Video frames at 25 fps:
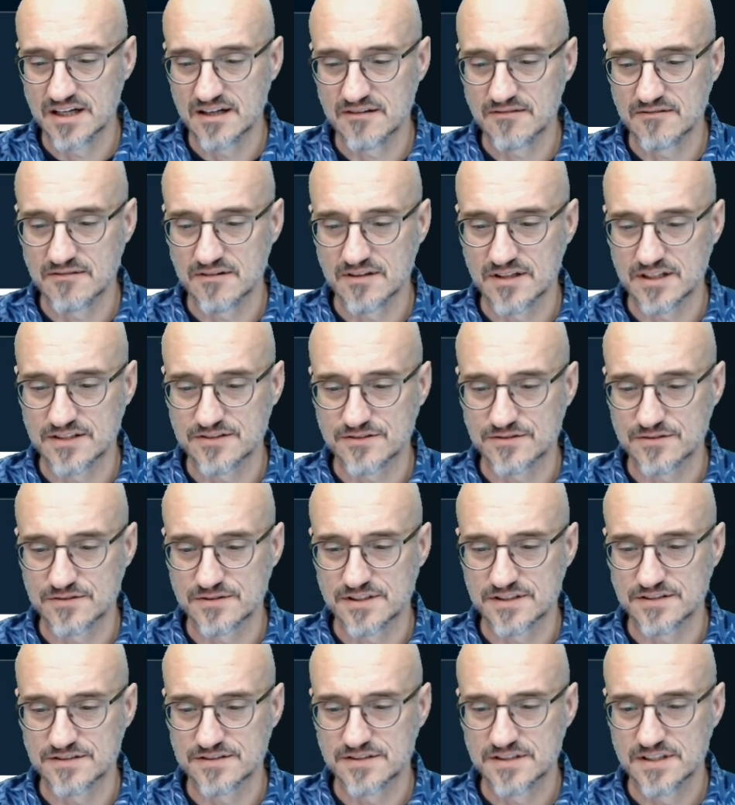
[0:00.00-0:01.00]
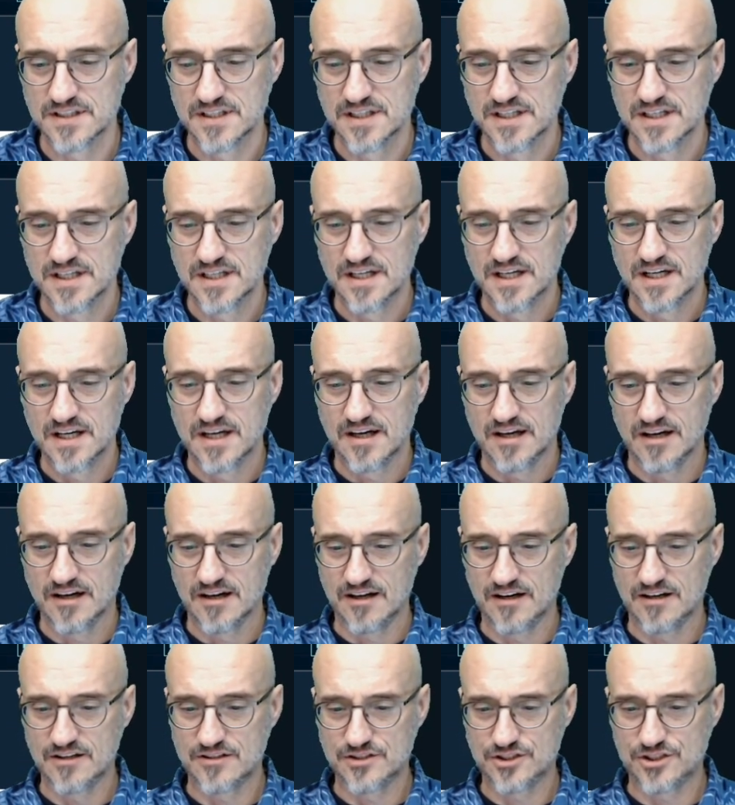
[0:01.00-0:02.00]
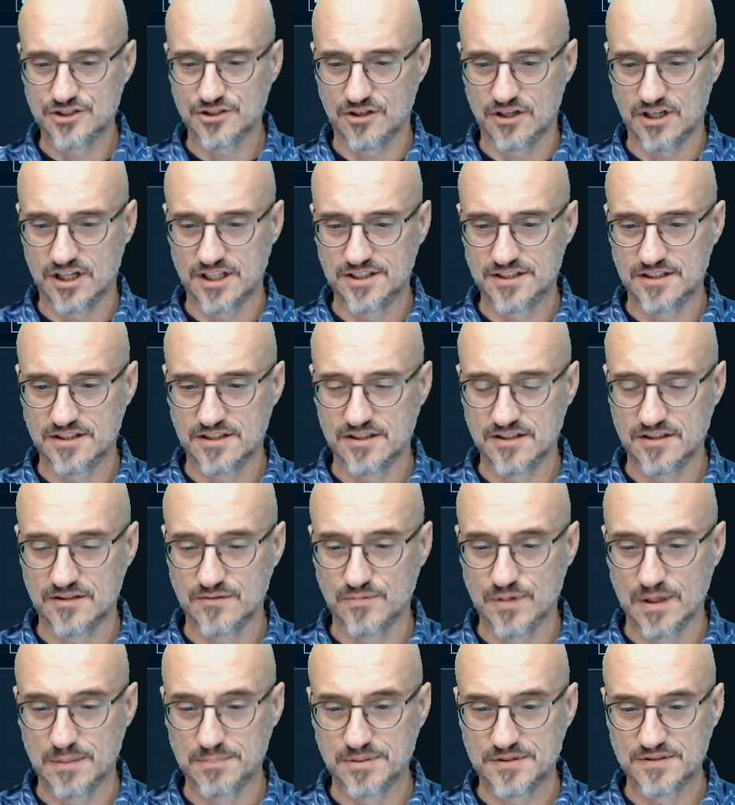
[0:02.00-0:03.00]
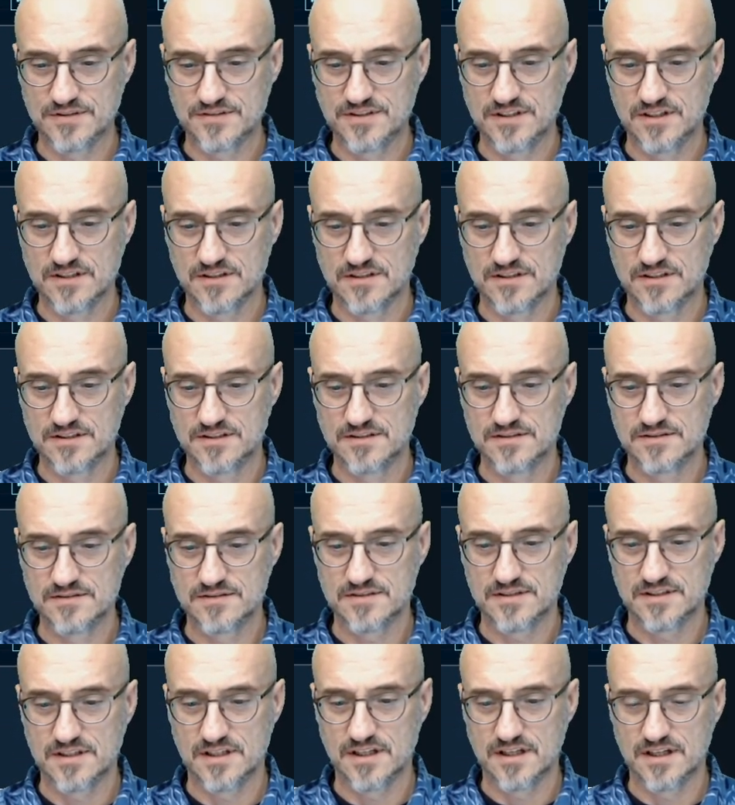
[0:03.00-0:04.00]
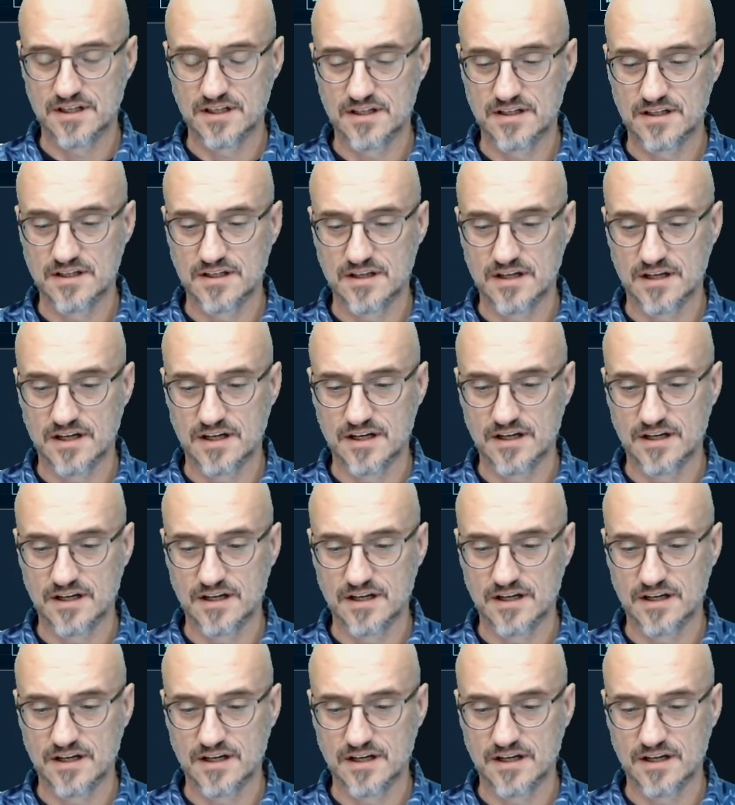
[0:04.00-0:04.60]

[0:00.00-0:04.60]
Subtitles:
let's do this. Shod, weapons dealer. I